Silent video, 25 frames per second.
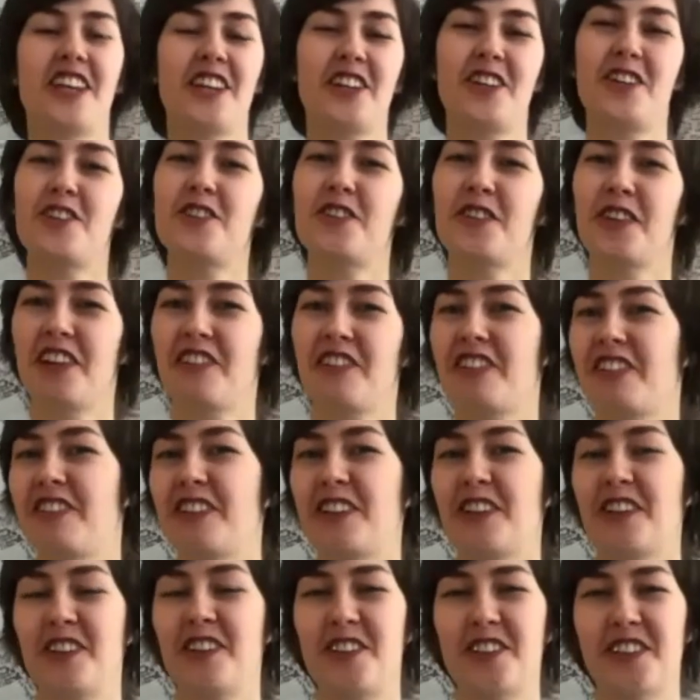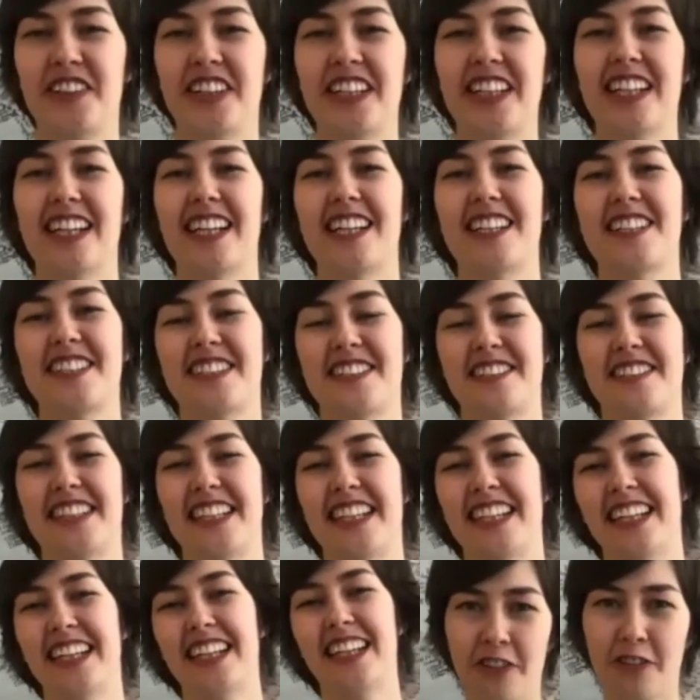thank you to everyone who joined us
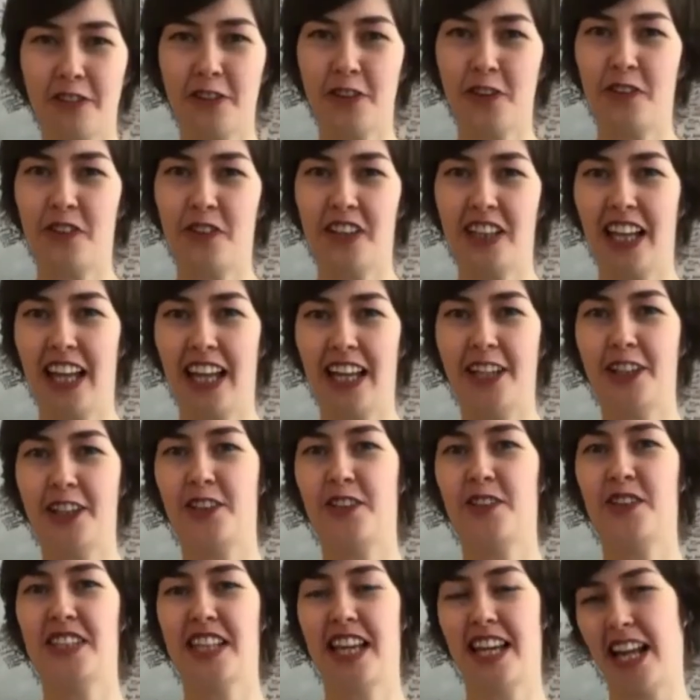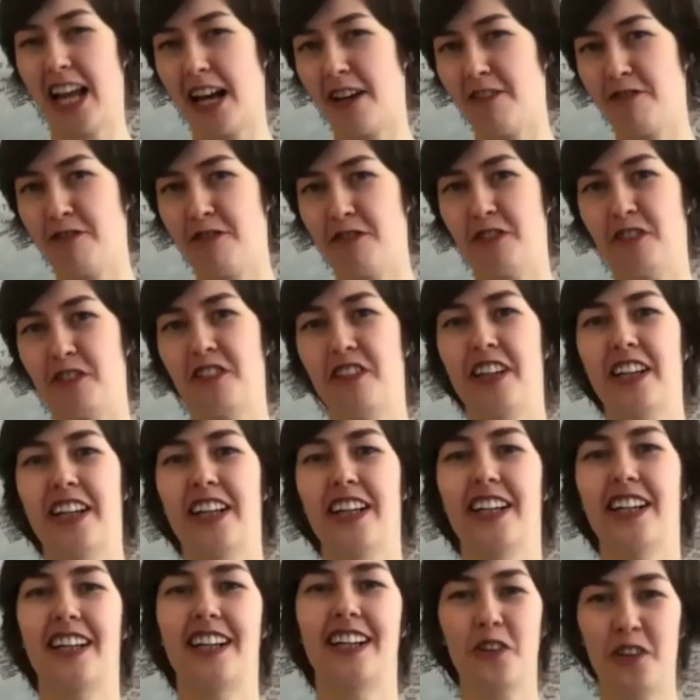today. If you would like to sign up for
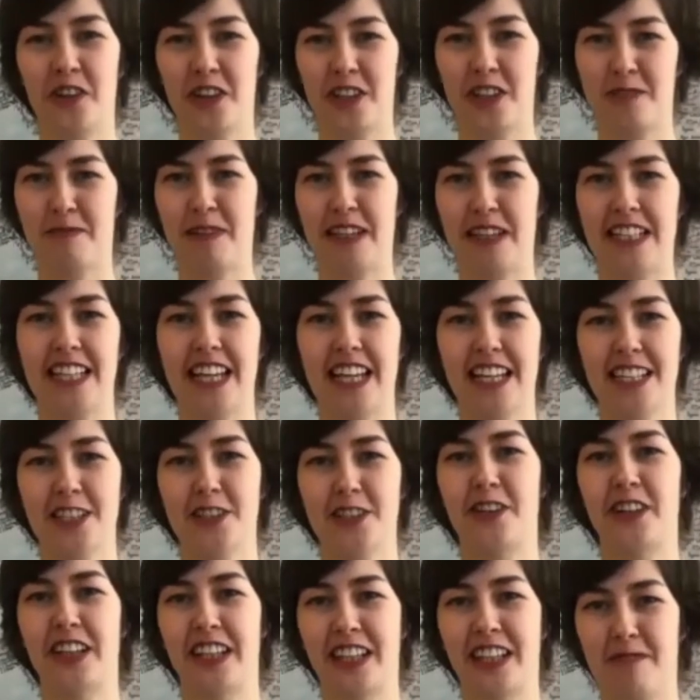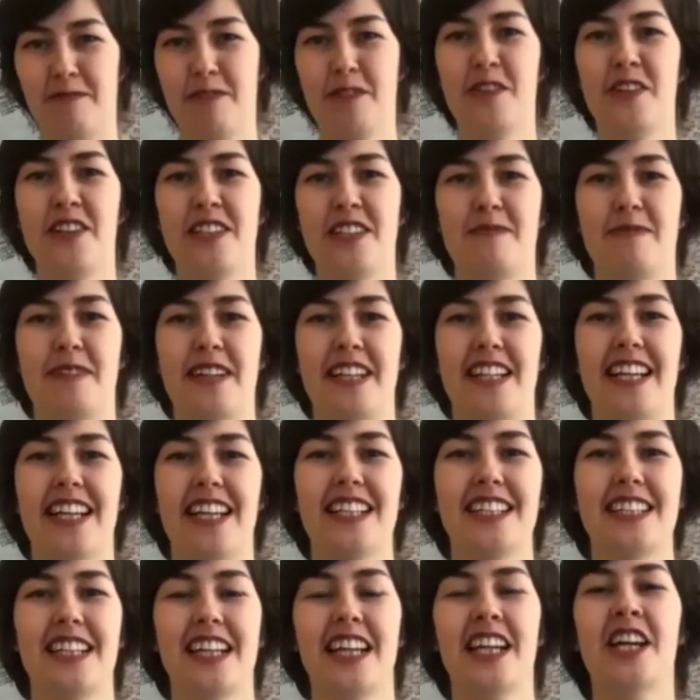a course by Tessa or a community by
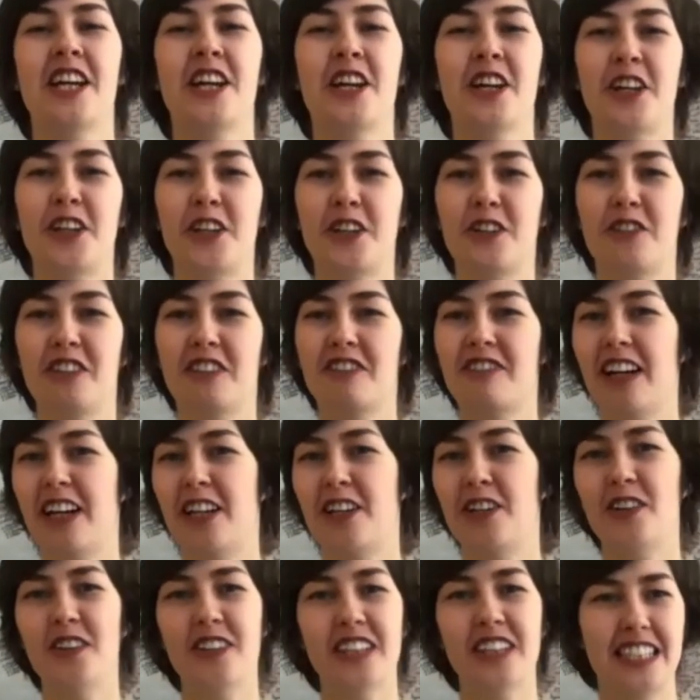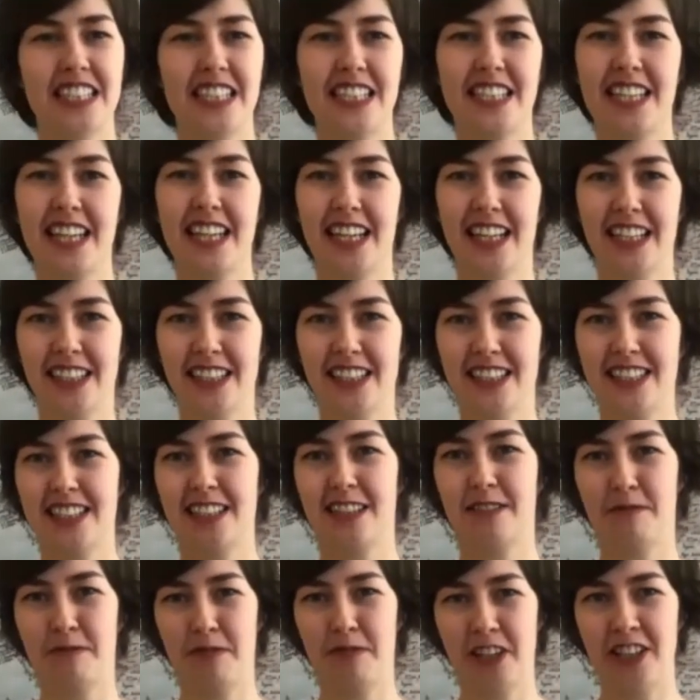Tessa, you will find all the details
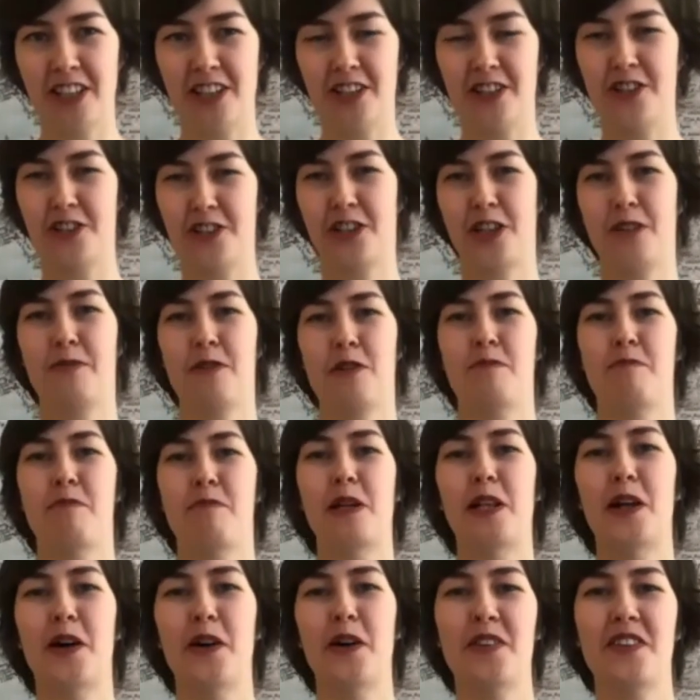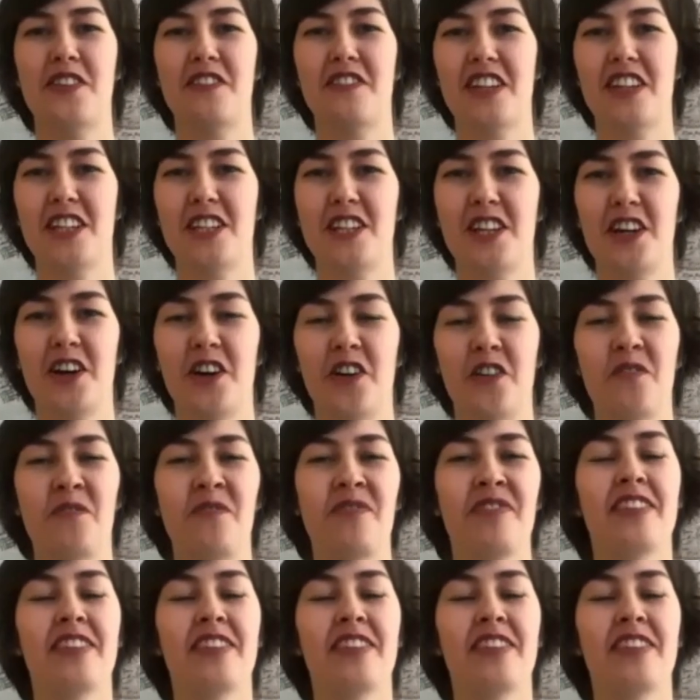in the description below the video.